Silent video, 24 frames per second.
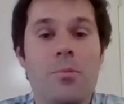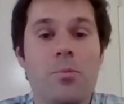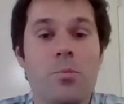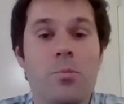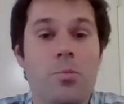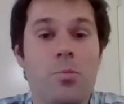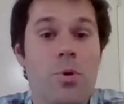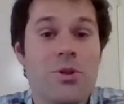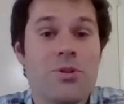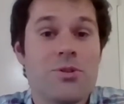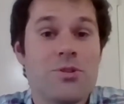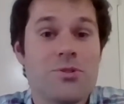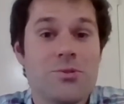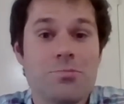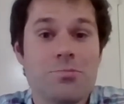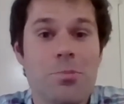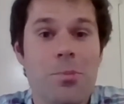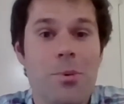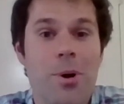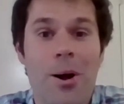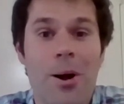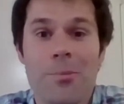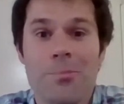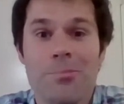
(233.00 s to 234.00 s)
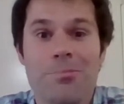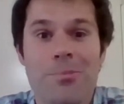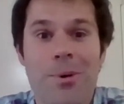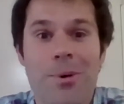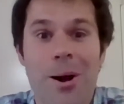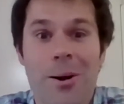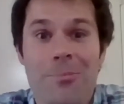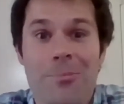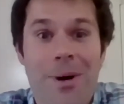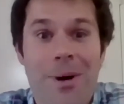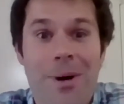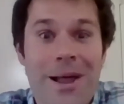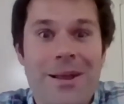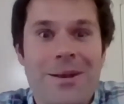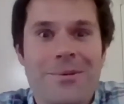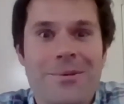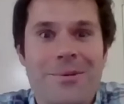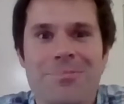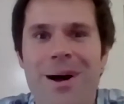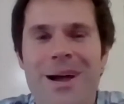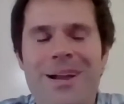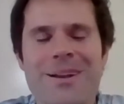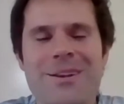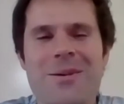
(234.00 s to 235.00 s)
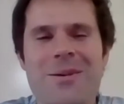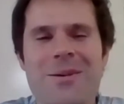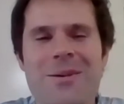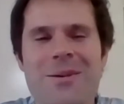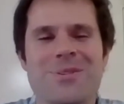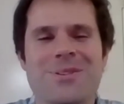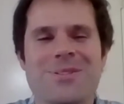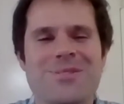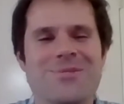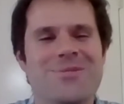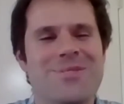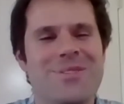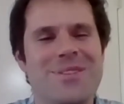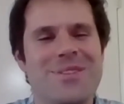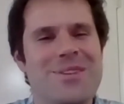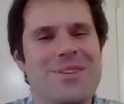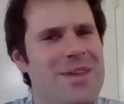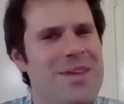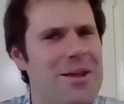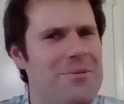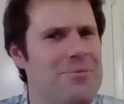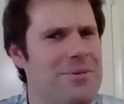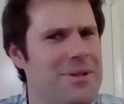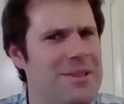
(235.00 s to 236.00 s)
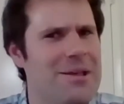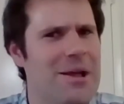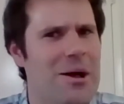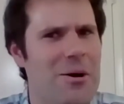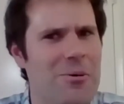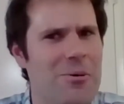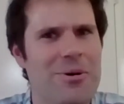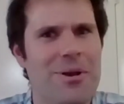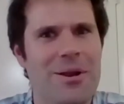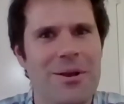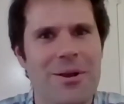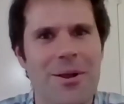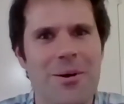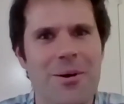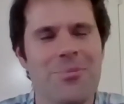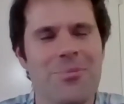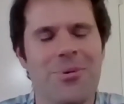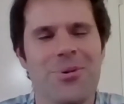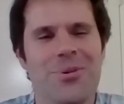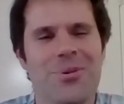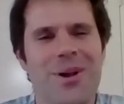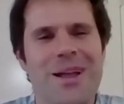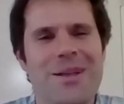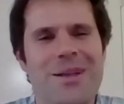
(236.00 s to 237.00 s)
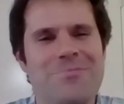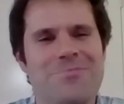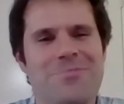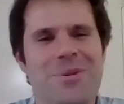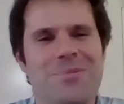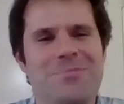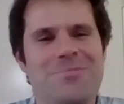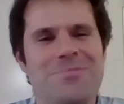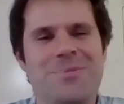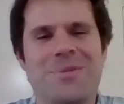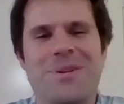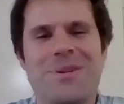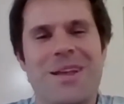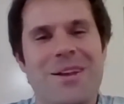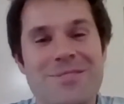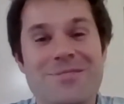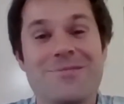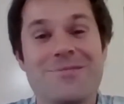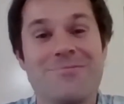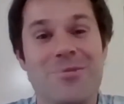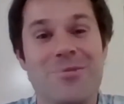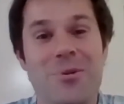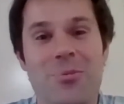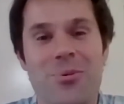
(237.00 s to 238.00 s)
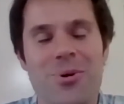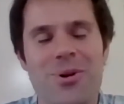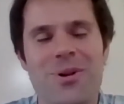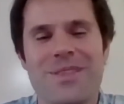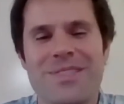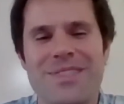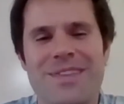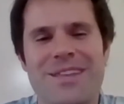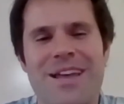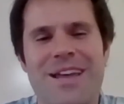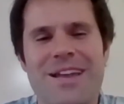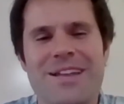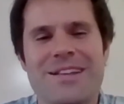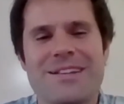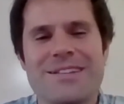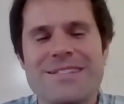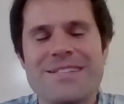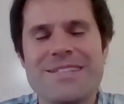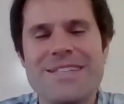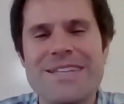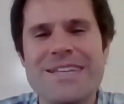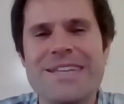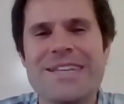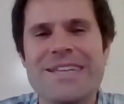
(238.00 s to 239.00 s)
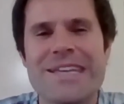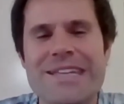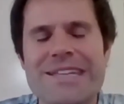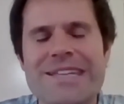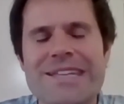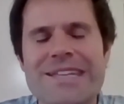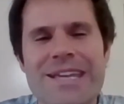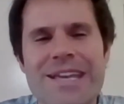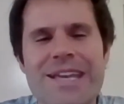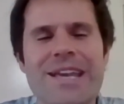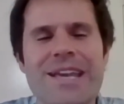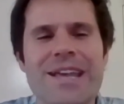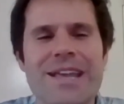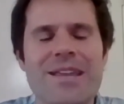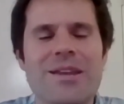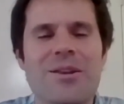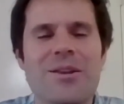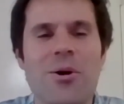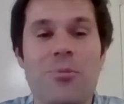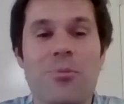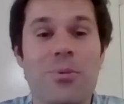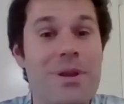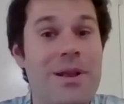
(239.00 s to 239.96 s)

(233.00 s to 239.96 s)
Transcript: which are my numbers. You can't really own a number, right? But because of the work that I did, you know, we